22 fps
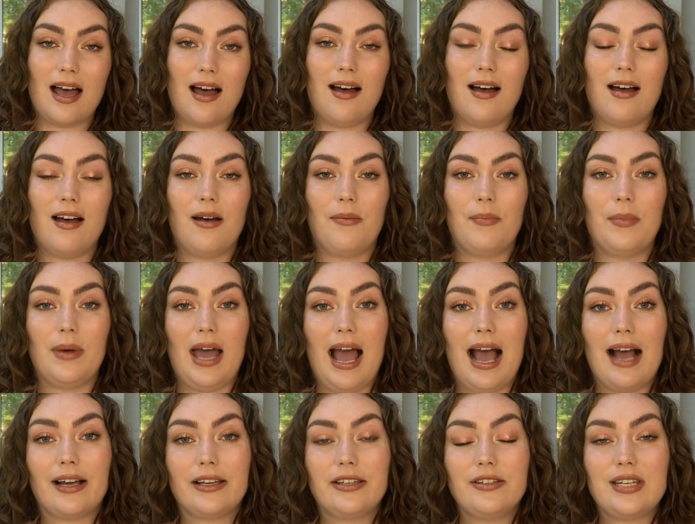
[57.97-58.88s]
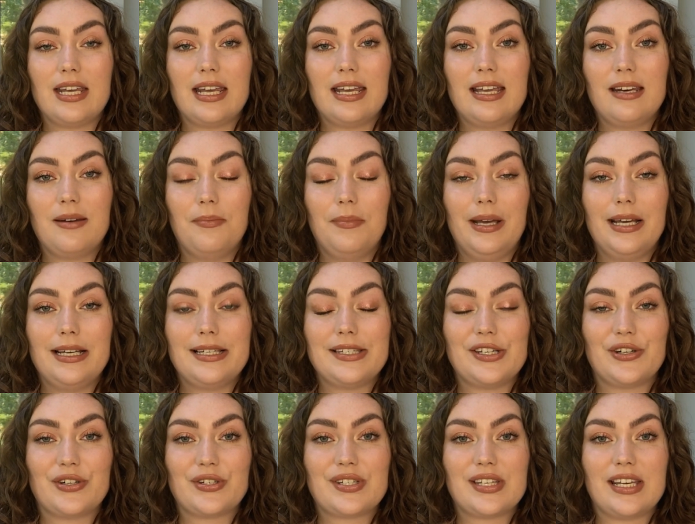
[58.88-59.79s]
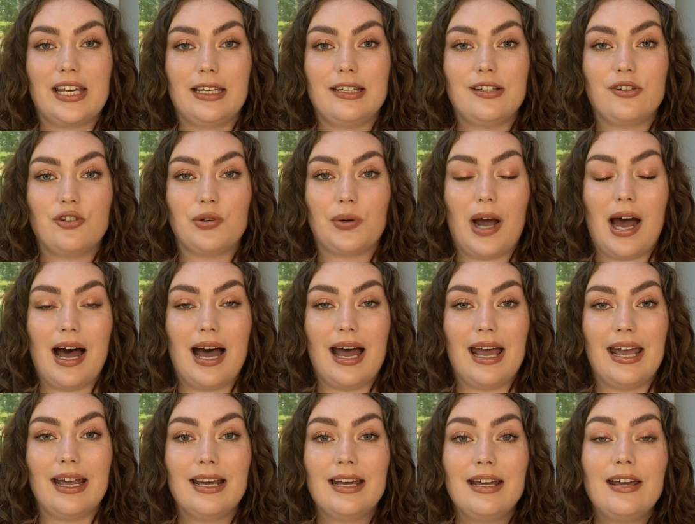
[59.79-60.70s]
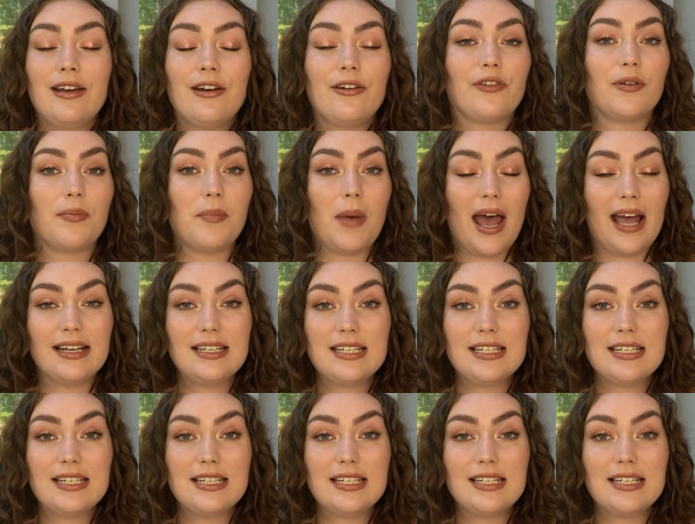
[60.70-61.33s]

Accutane makes your skin dry from head